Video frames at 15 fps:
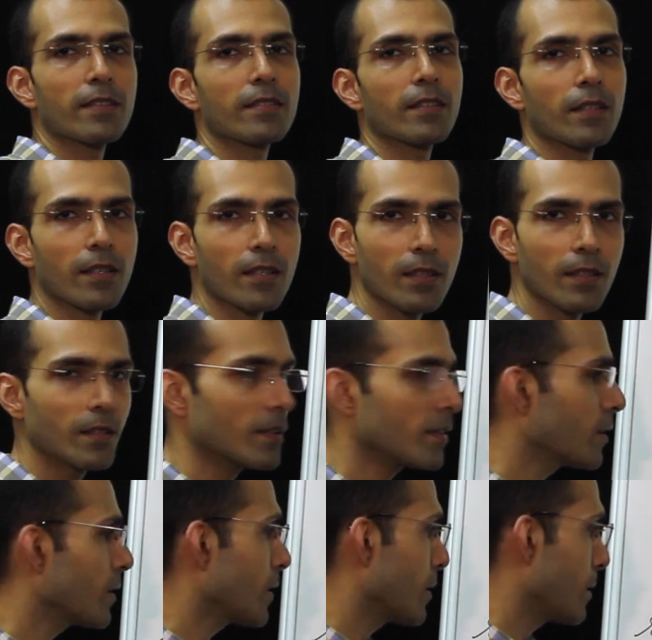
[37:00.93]
circle
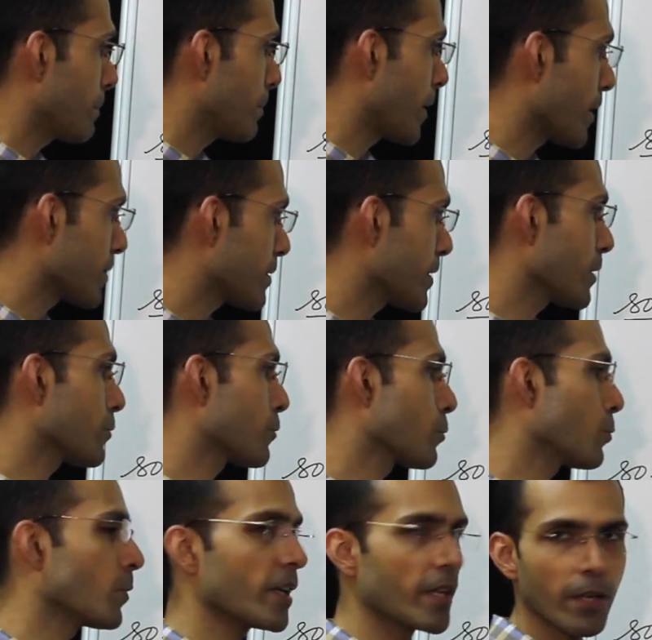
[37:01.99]
passing
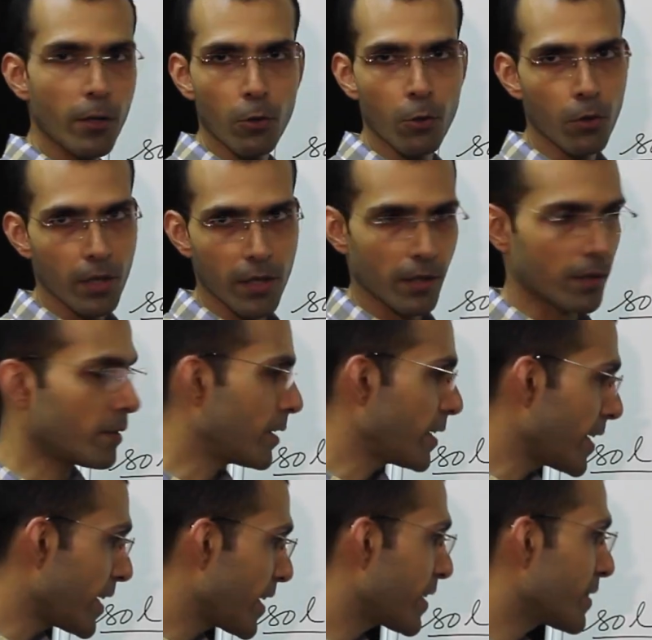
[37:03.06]
through
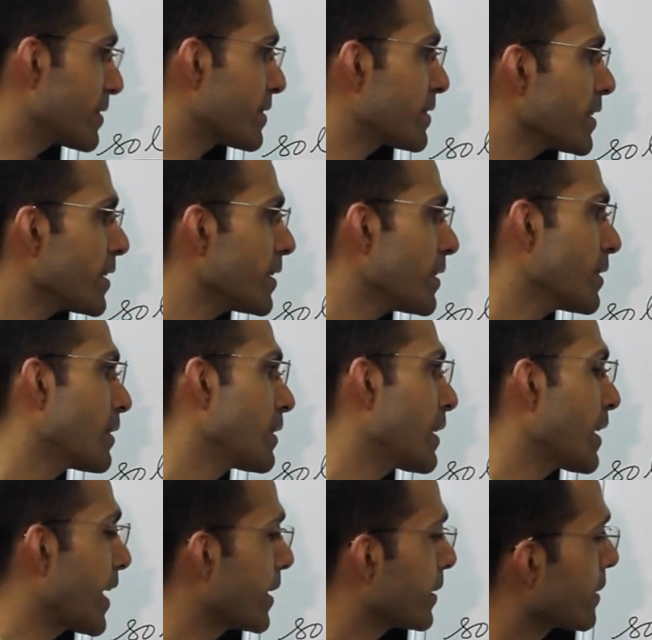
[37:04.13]
A and C.
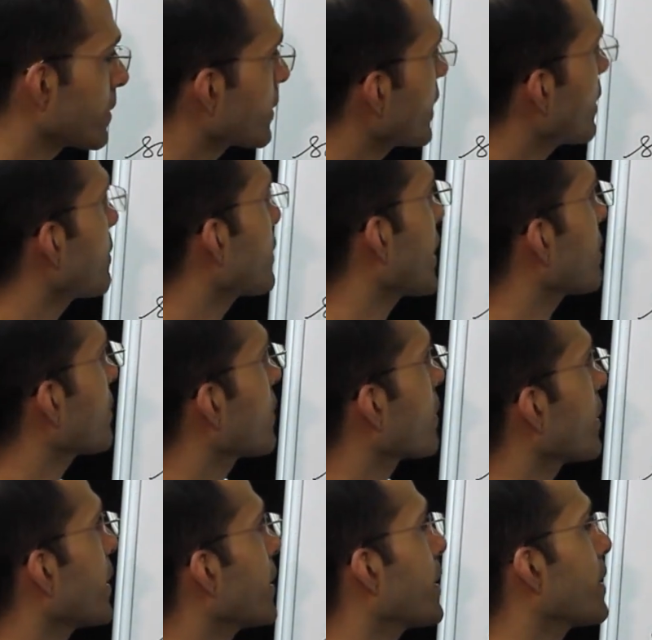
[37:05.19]
At the same time, the
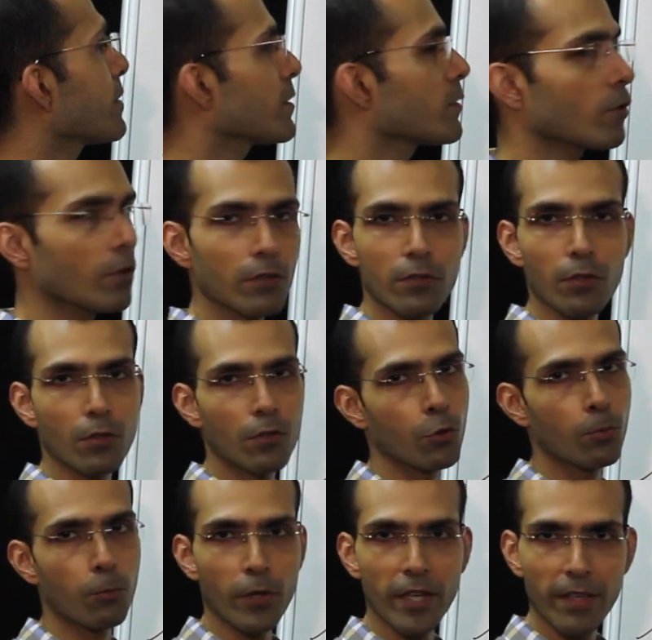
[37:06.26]
radius is also
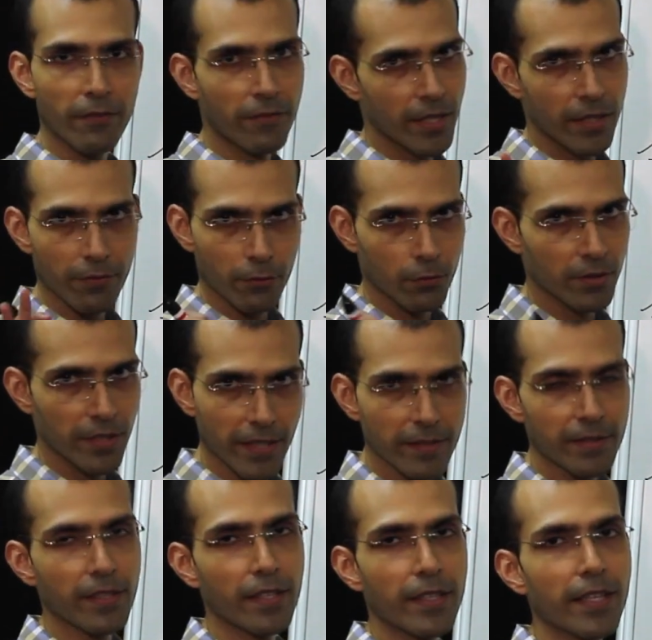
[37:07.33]
2.5, so
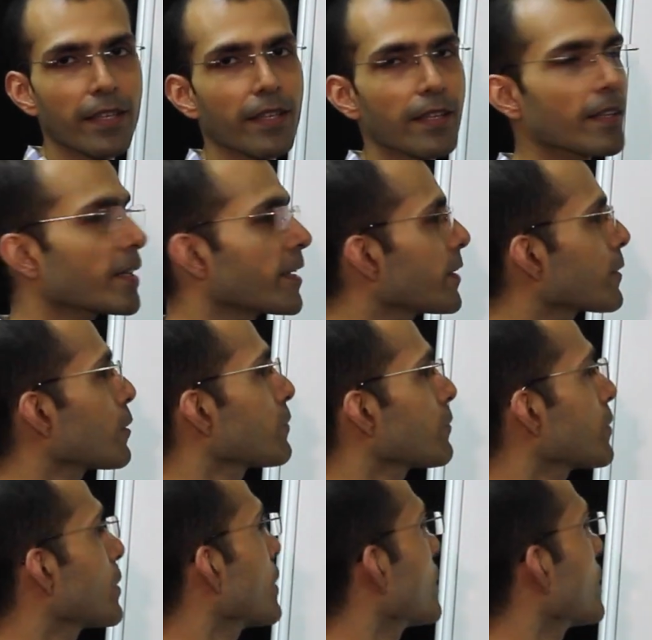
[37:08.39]
things are taken care of.